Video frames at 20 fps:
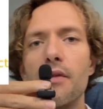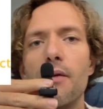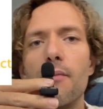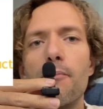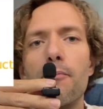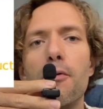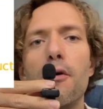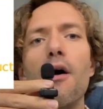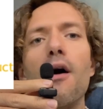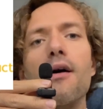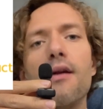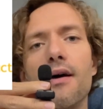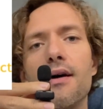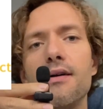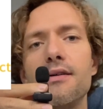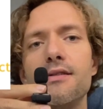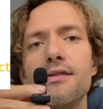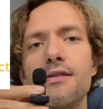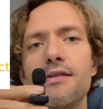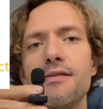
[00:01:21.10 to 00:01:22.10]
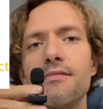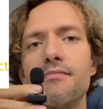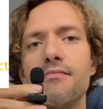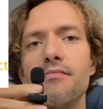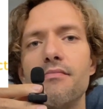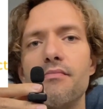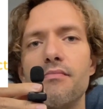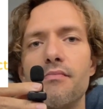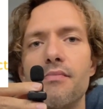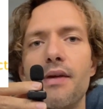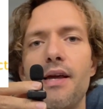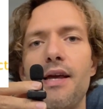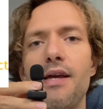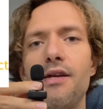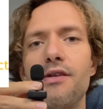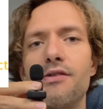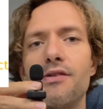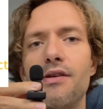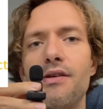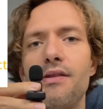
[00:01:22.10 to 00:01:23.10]
Product
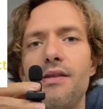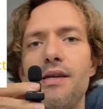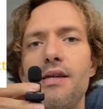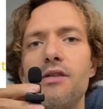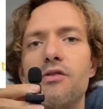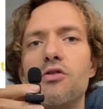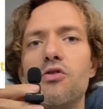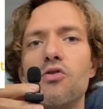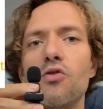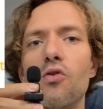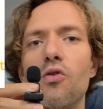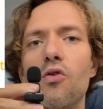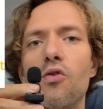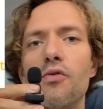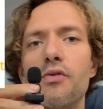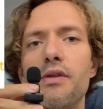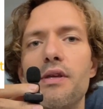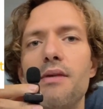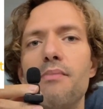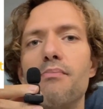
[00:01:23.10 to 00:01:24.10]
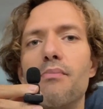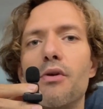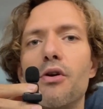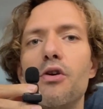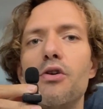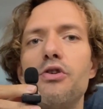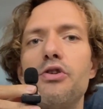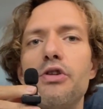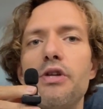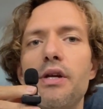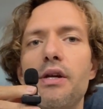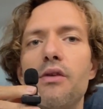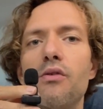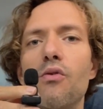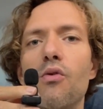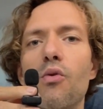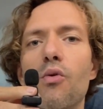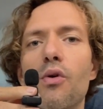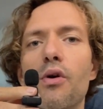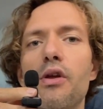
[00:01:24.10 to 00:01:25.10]
is the soul, the merging
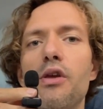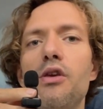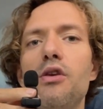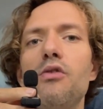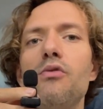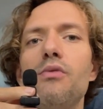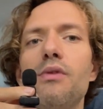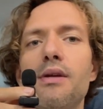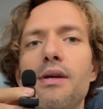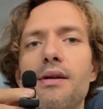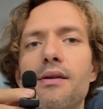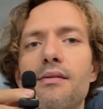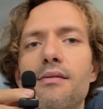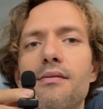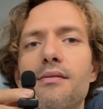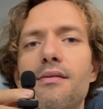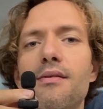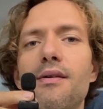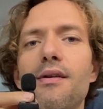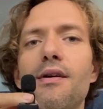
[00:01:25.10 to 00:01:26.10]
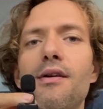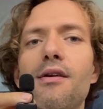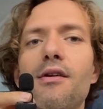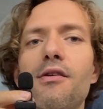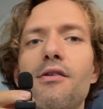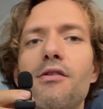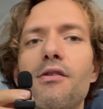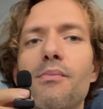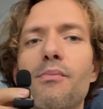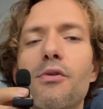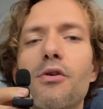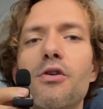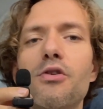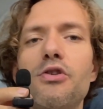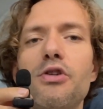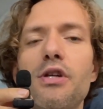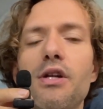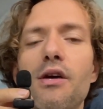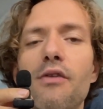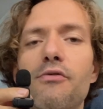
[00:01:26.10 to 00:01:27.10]
or union. The
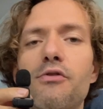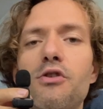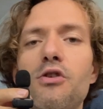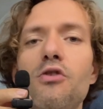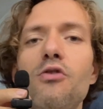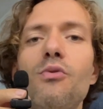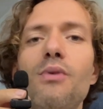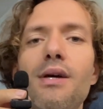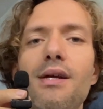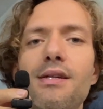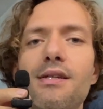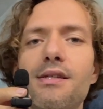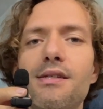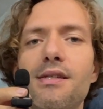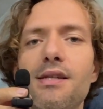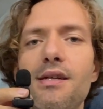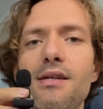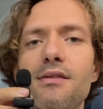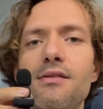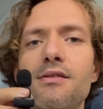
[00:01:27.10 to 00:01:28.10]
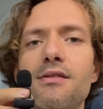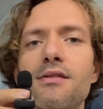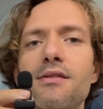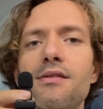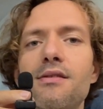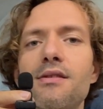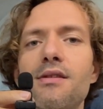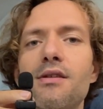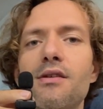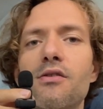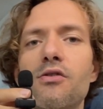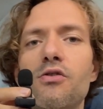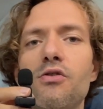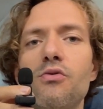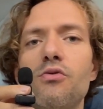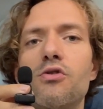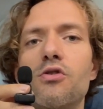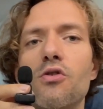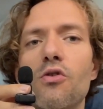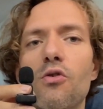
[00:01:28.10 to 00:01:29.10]
merging of two entities, two
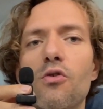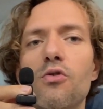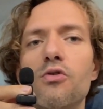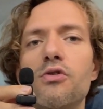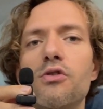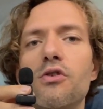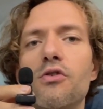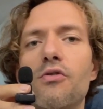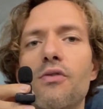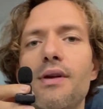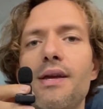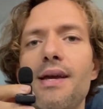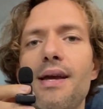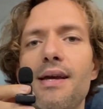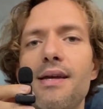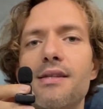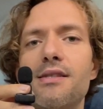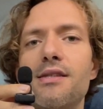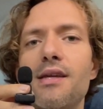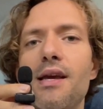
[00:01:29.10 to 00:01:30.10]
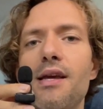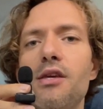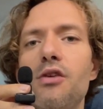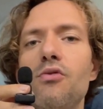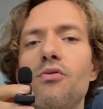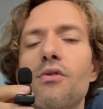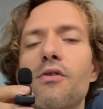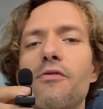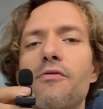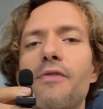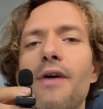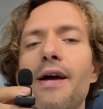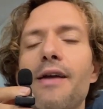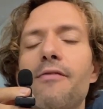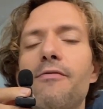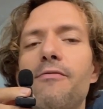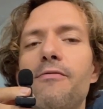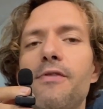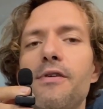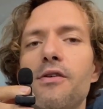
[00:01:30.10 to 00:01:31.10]
souls, creates a unified
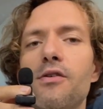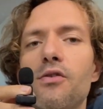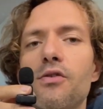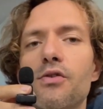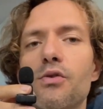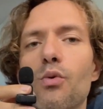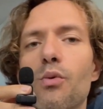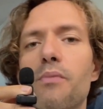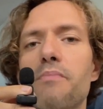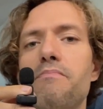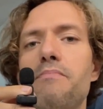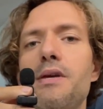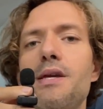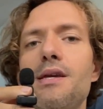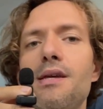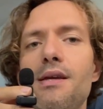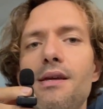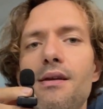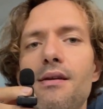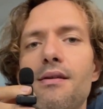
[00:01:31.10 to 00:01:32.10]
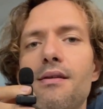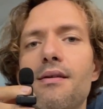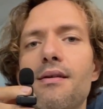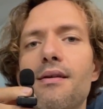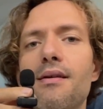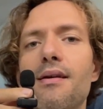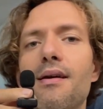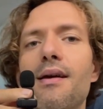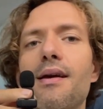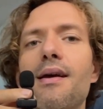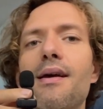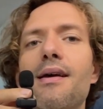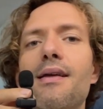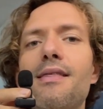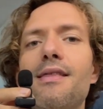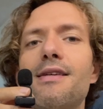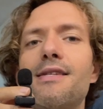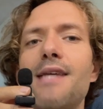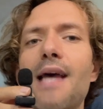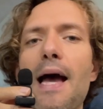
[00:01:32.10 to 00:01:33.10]
field or being.
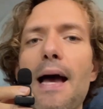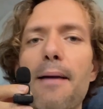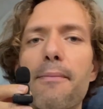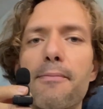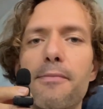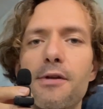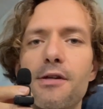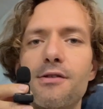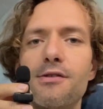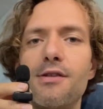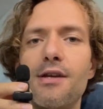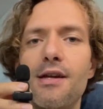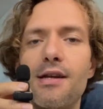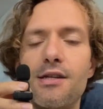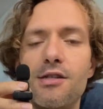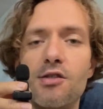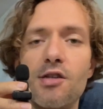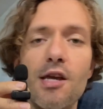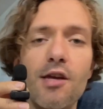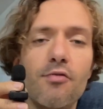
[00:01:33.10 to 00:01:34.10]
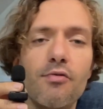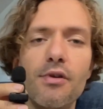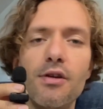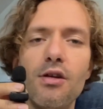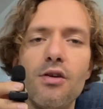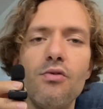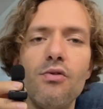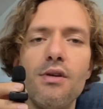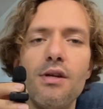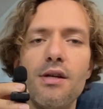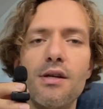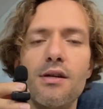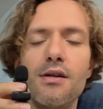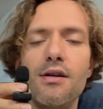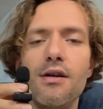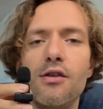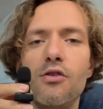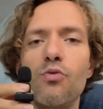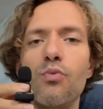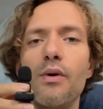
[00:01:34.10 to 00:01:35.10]
This happens in a sacred union,
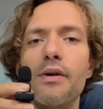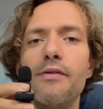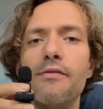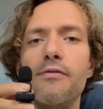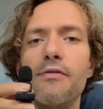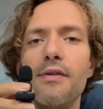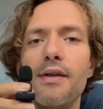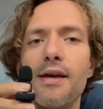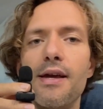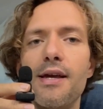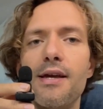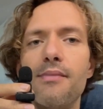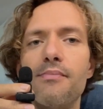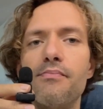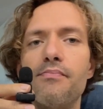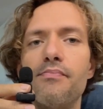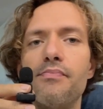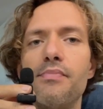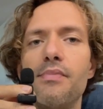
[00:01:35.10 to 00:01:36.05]
a twin flame,